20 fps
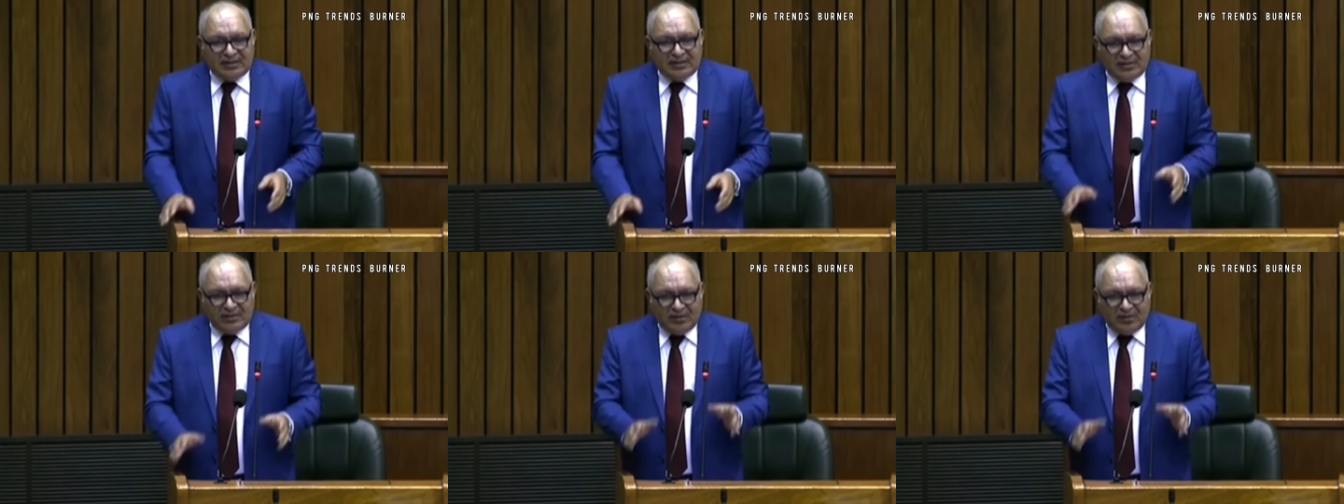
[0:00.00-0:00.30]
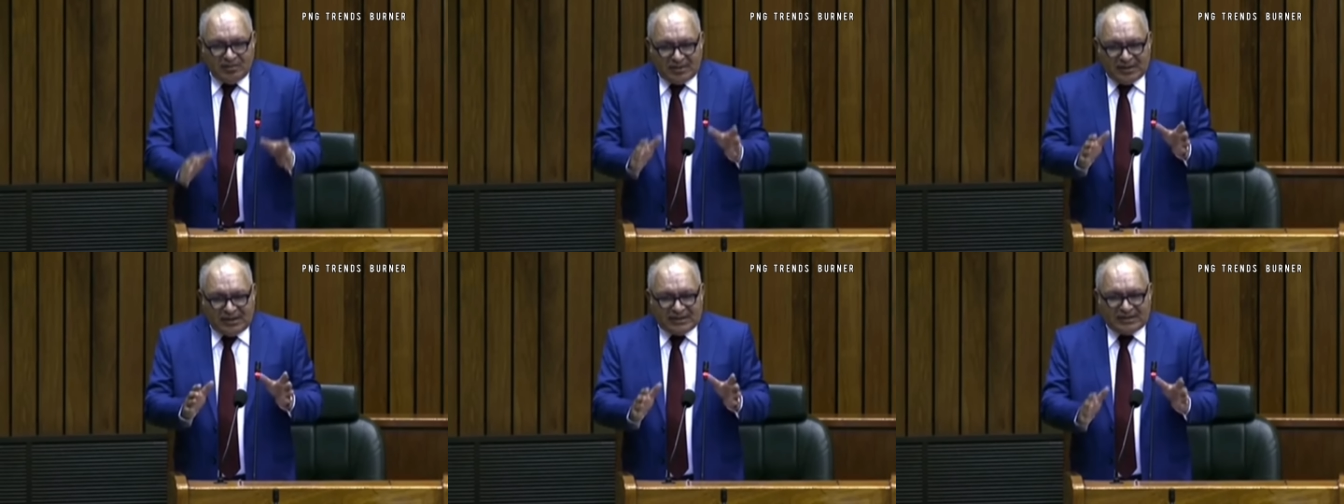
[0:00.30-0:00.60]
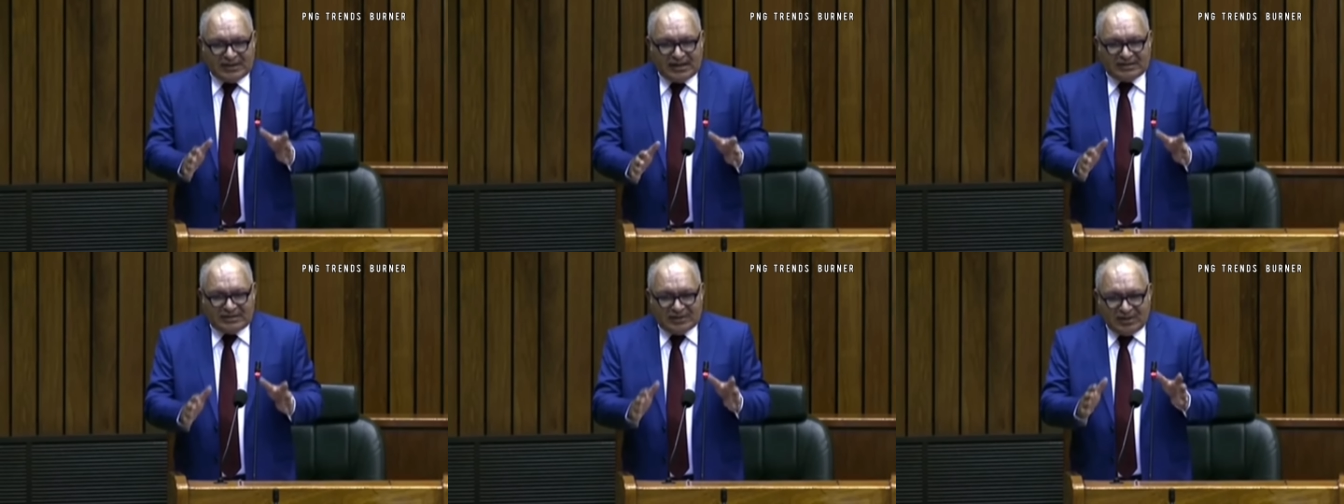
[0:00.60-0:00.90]
Normally,
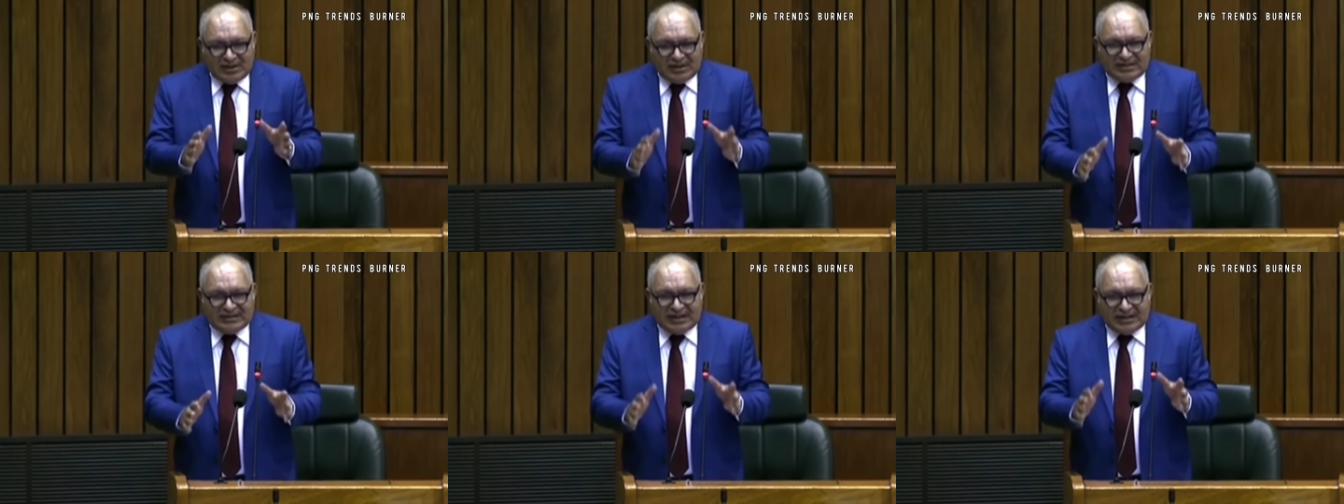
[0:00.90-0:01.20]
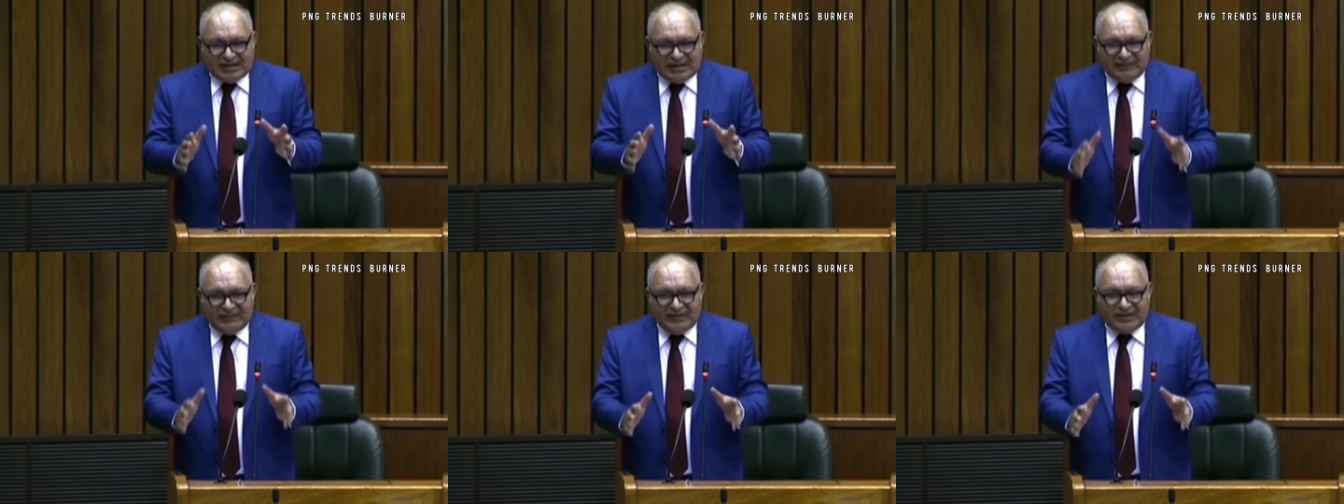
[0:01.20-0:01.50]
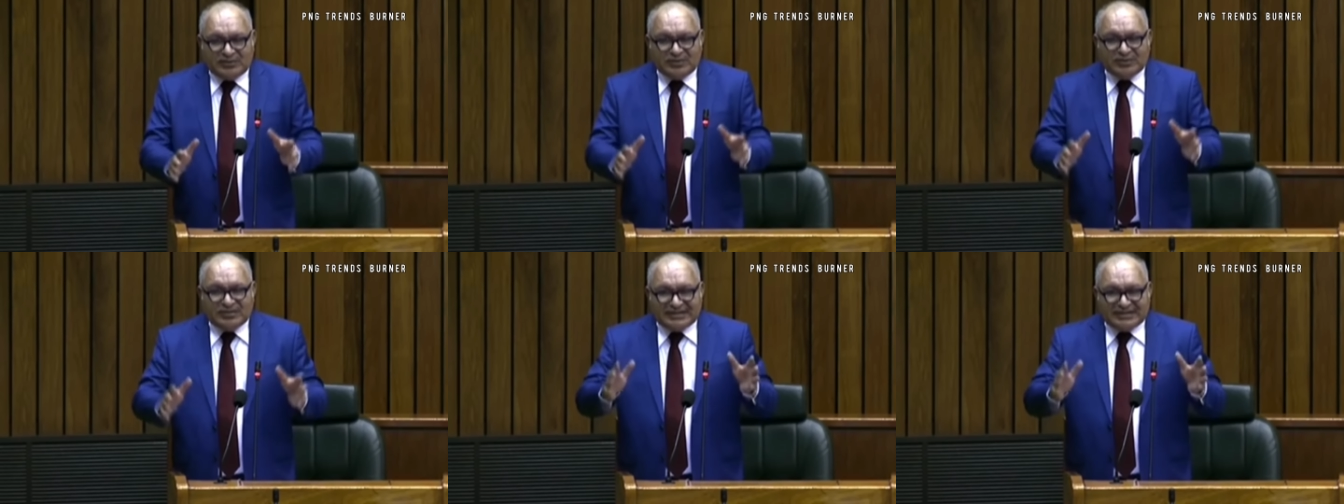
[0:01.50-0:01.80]
tax holidays are
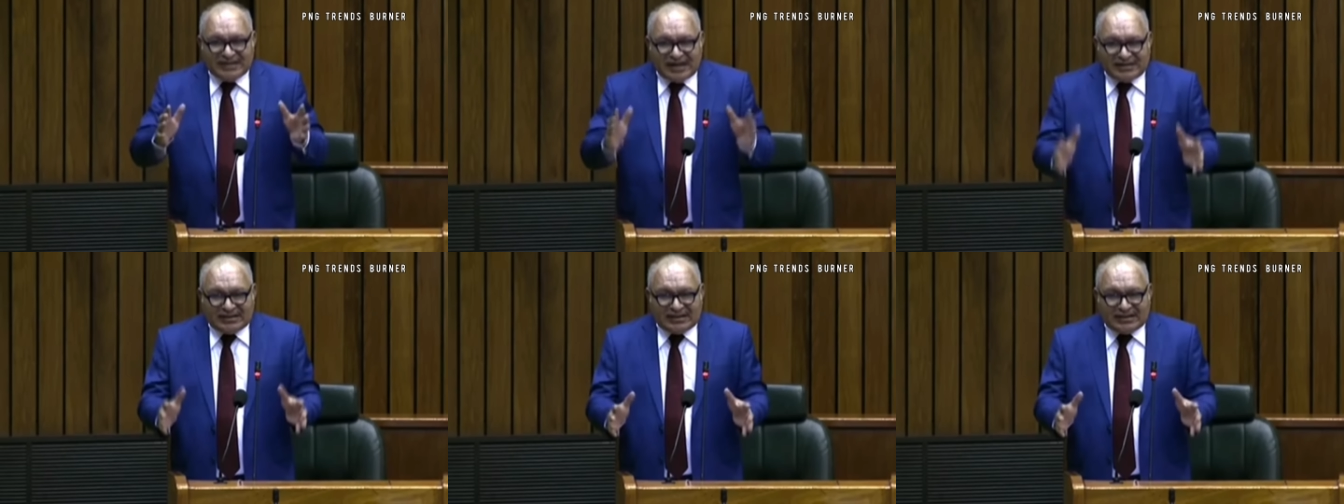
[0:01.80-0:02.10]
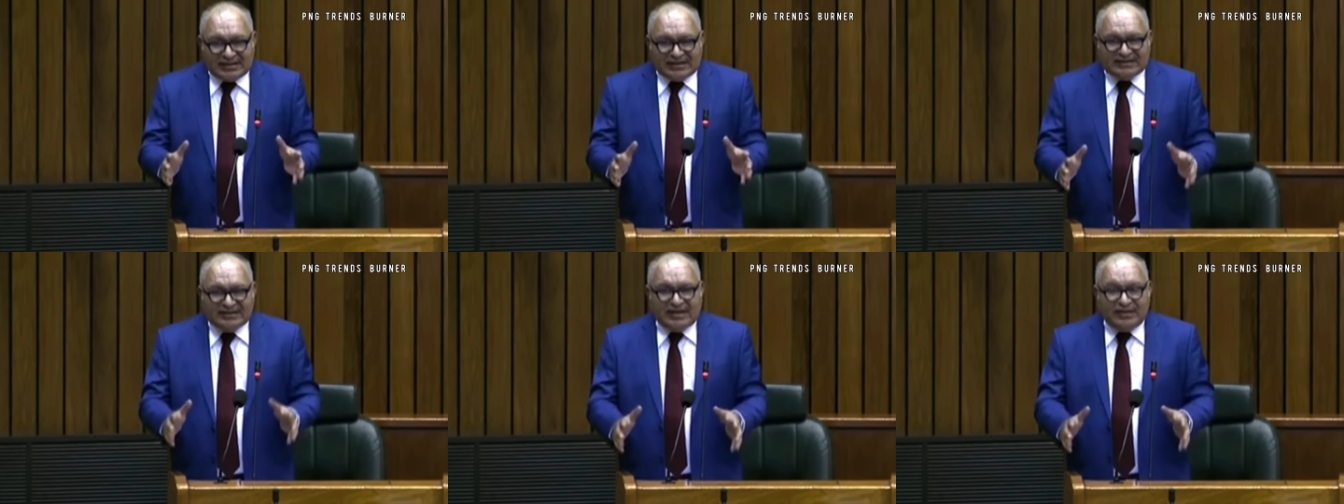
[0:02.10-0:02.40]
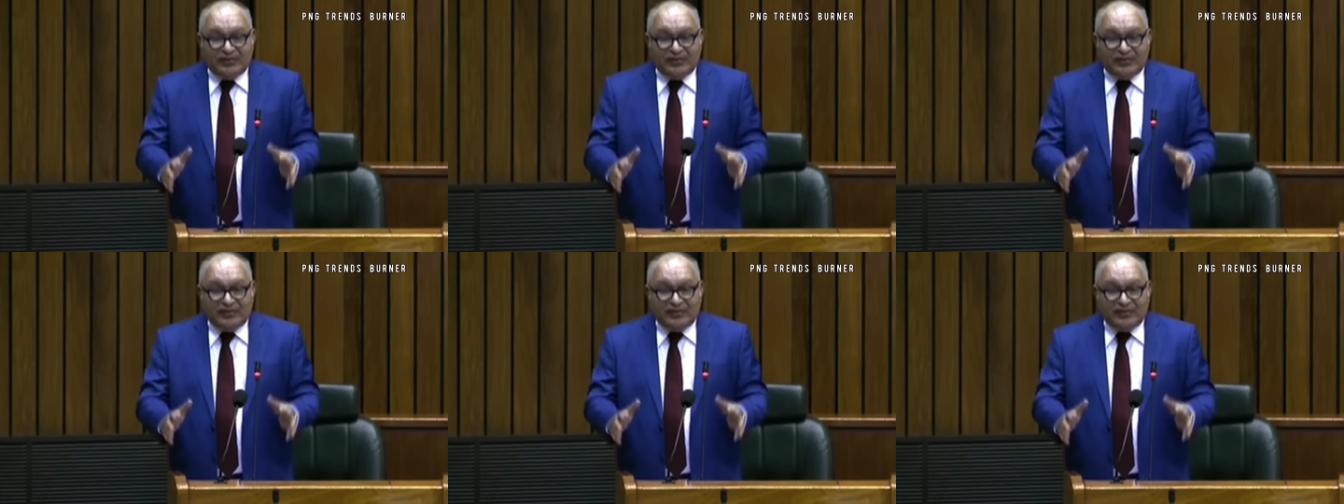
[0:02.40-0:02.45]
given to sectors